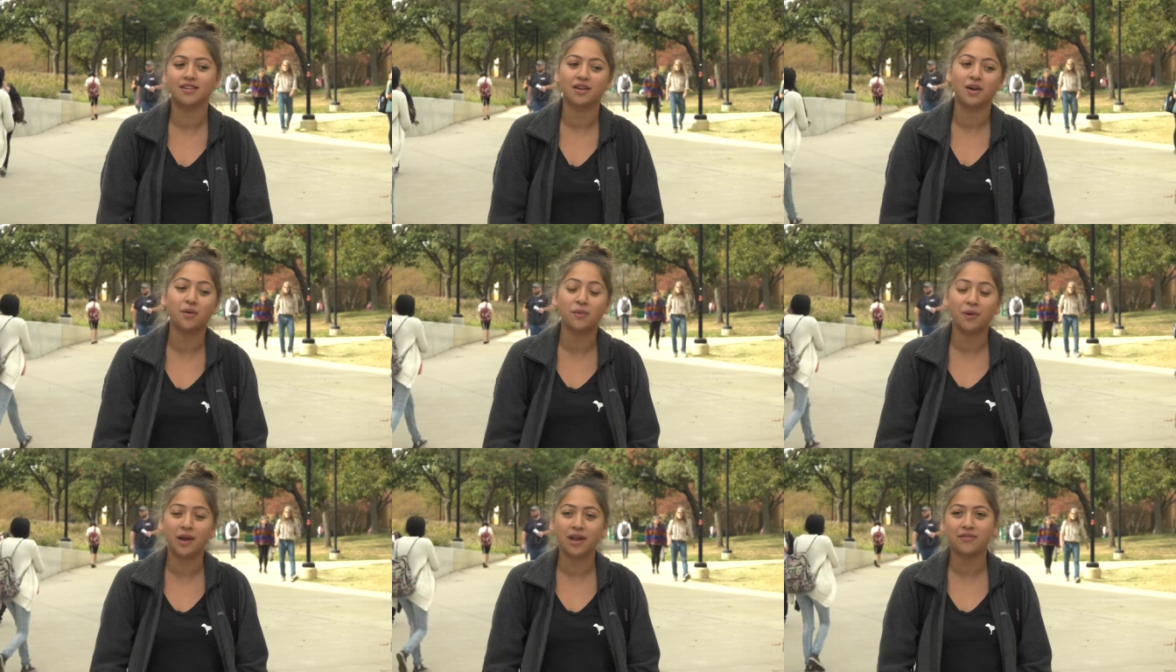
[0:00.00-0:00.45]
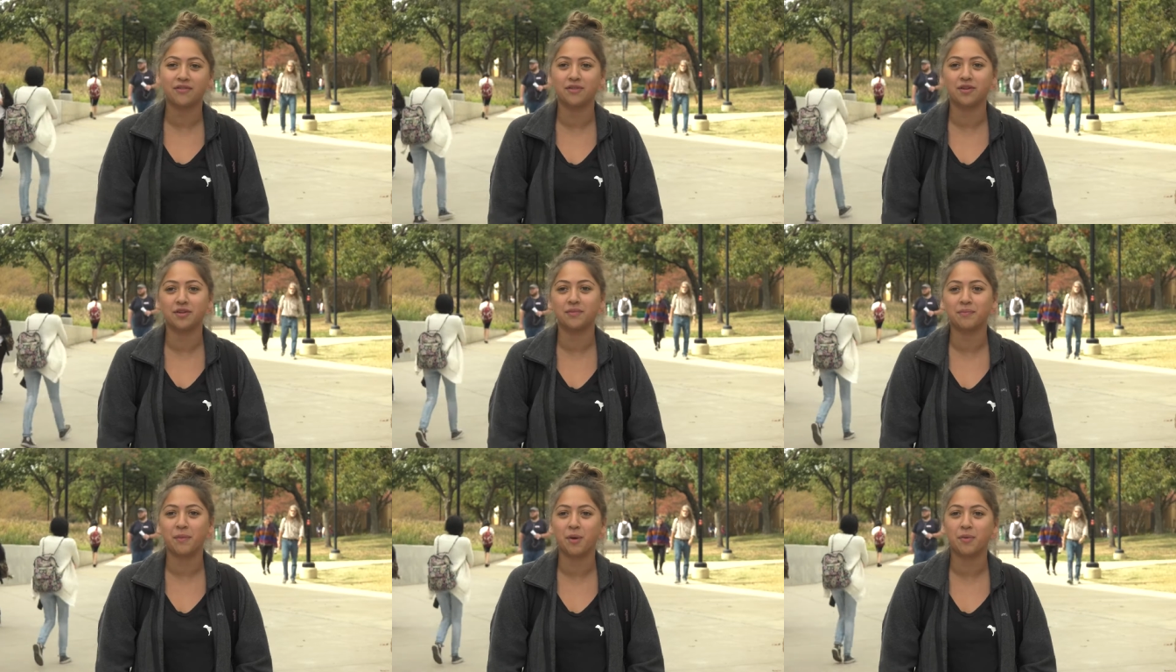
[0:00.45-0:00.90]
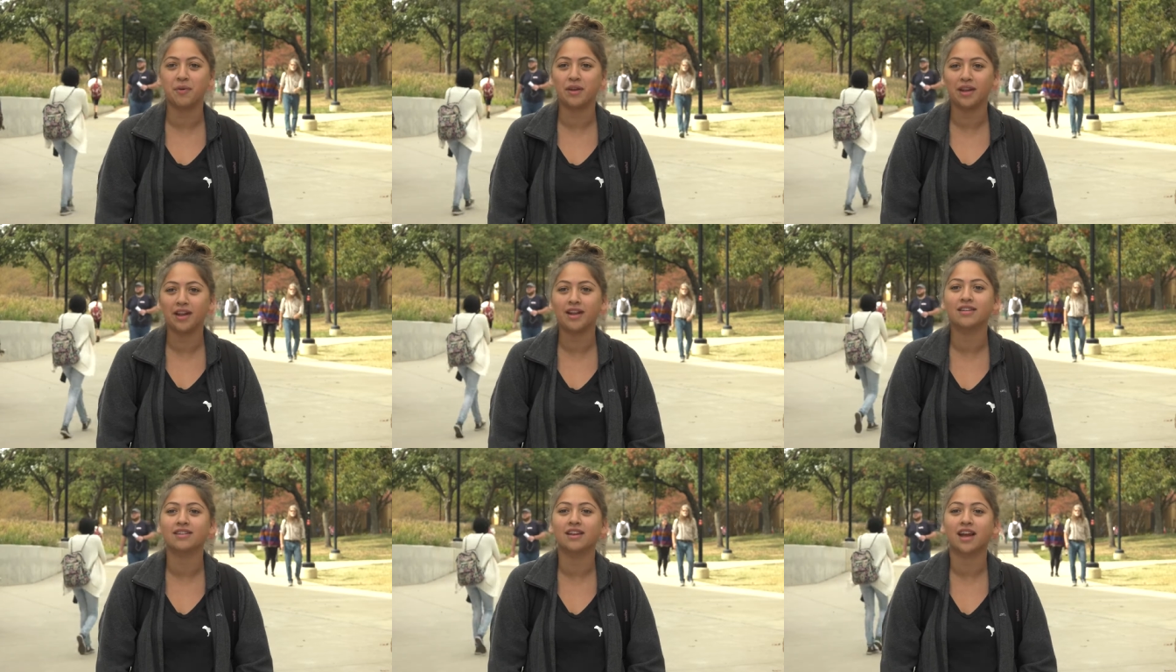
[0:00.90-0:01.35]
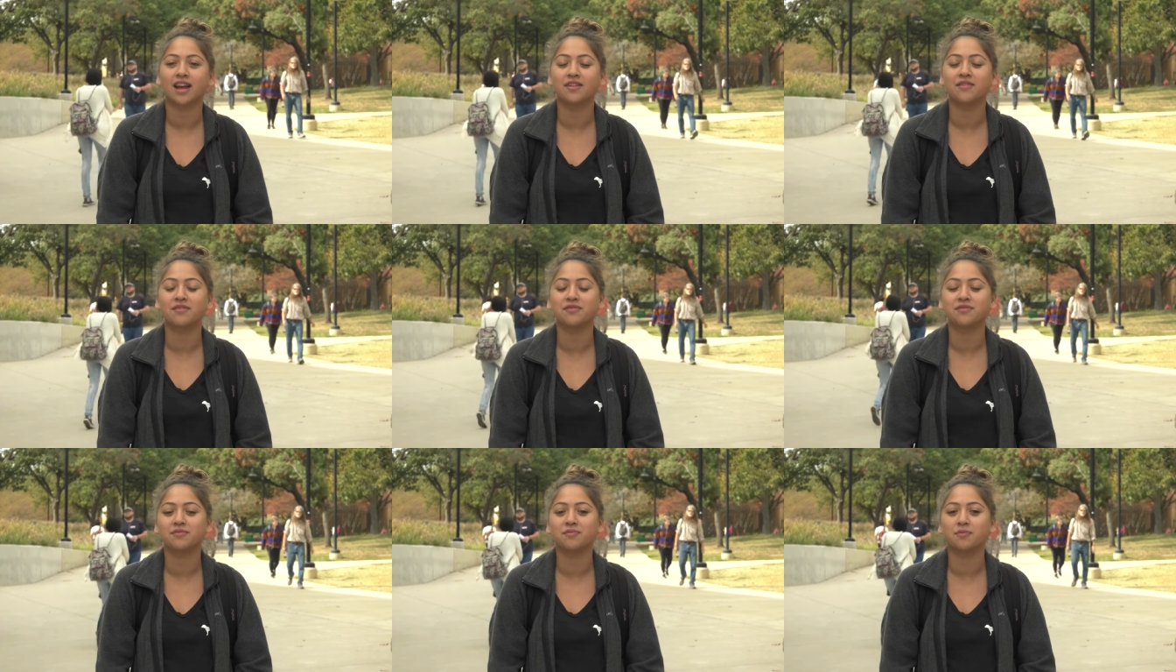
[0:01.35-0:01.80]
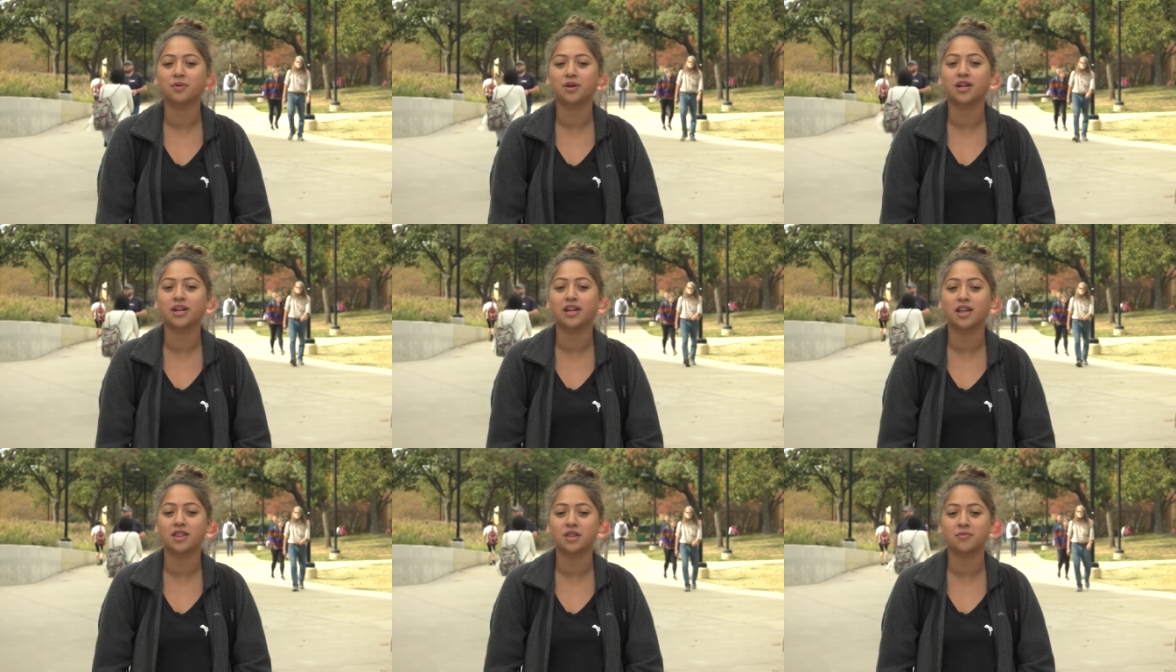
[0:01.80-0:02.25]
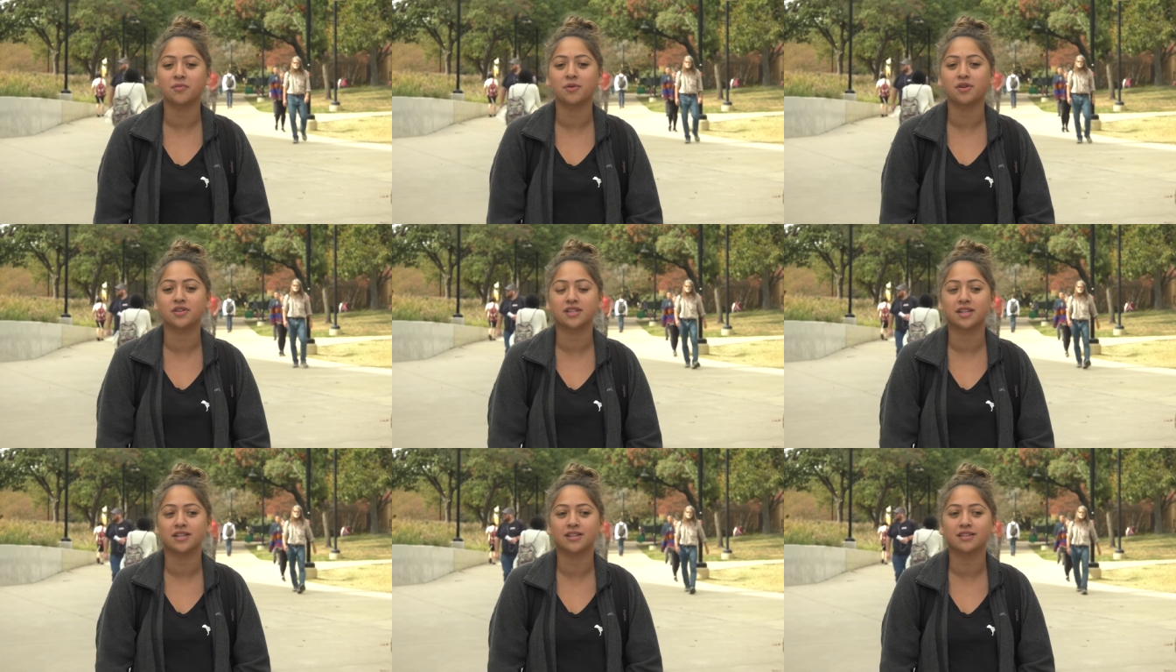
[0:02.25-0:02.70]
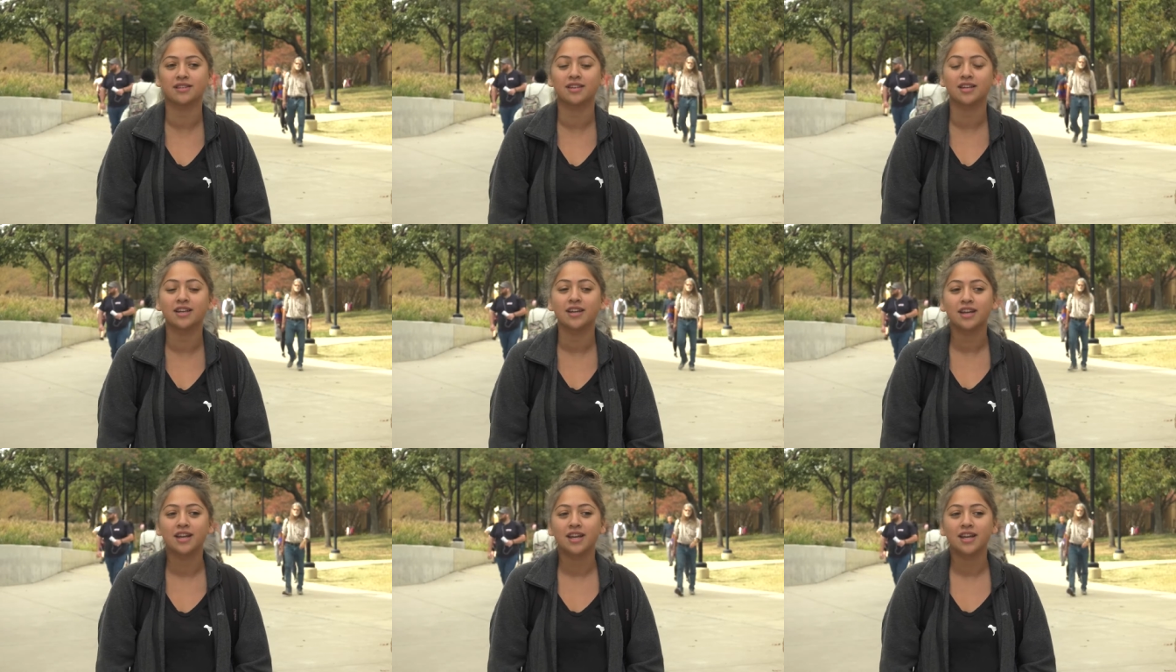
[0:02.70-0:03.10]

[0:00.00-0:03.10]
away for a moment and kind of putting another person